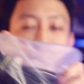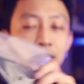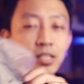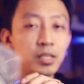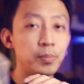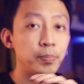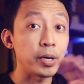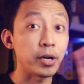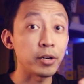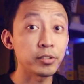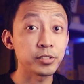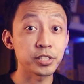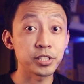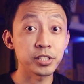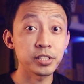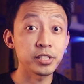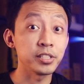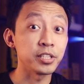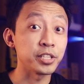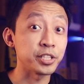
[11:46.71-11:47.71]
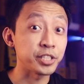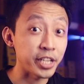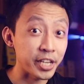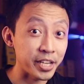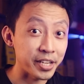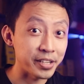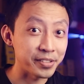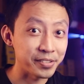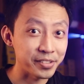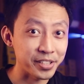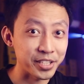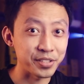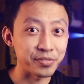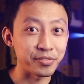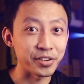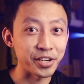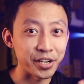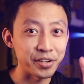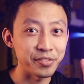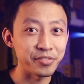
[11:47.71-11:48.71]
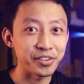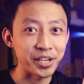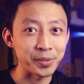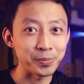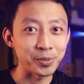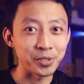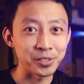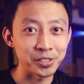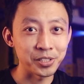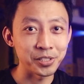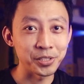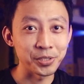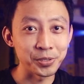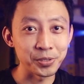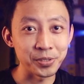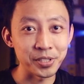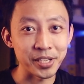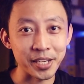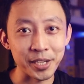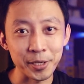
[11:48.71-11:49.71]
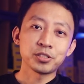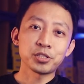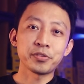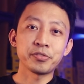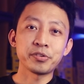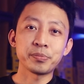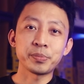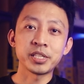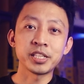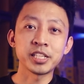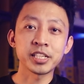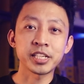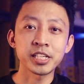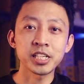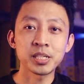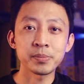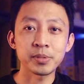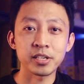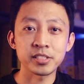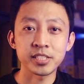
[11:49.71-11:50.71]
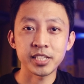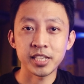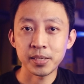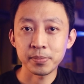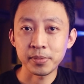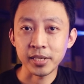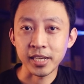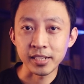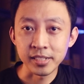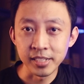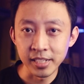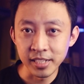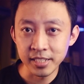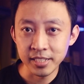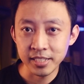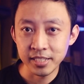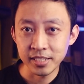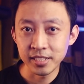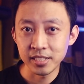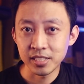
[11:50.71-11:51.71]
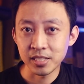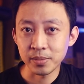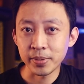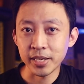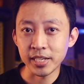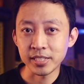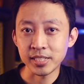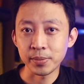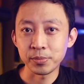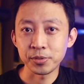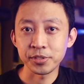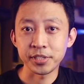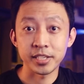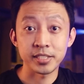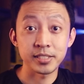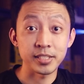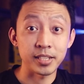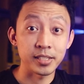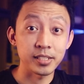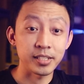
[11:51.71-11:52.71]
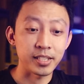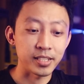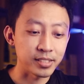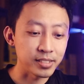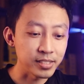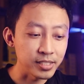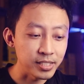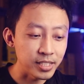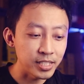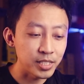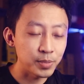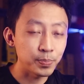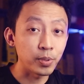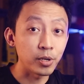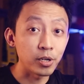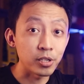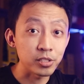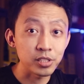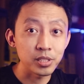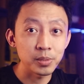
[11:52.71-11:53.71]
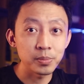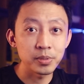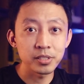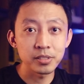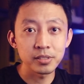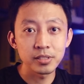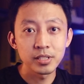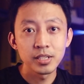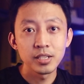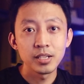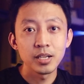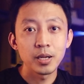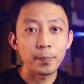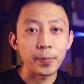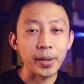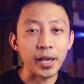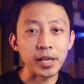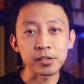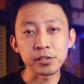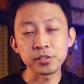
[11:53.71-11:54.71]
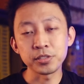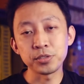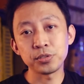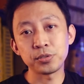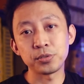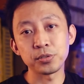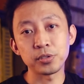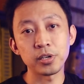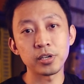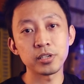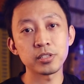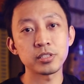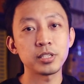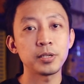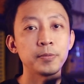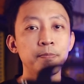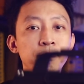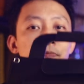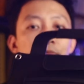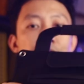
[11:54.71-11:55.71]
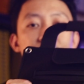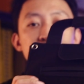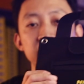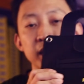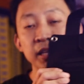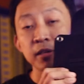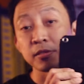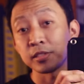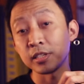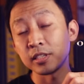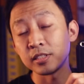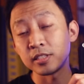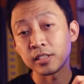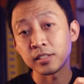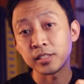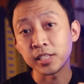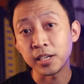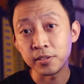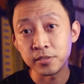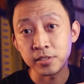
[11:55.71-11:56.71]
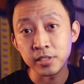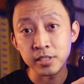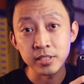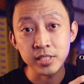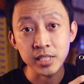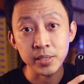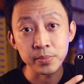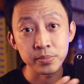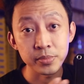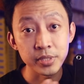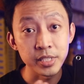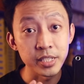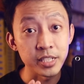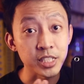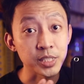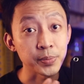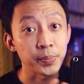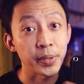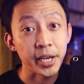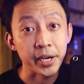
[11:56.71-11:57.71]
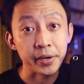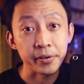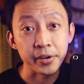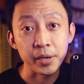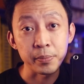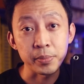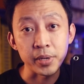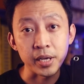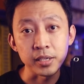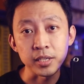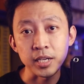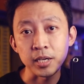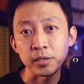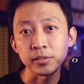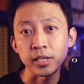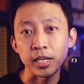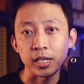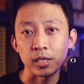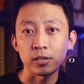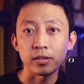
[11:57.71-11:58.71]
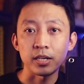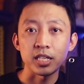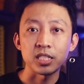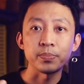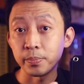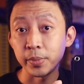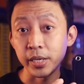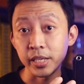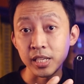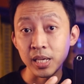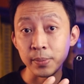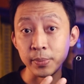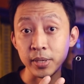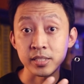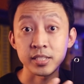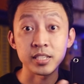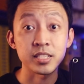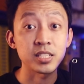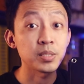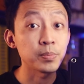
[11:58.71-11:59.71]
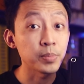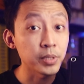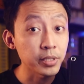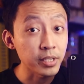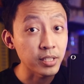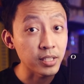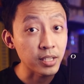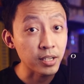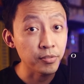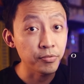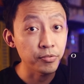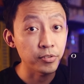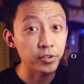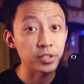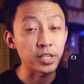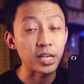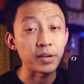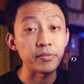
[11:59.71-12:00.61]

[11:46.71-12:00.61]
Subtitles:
and the power station in the shade. Right, it's very, very important you do that. So if you've been thinking about a setup like this, this is the best time to get started, as these portable panels used to cost thousands and thousands some years back, right? But now Nitecore has made them accessible enough for the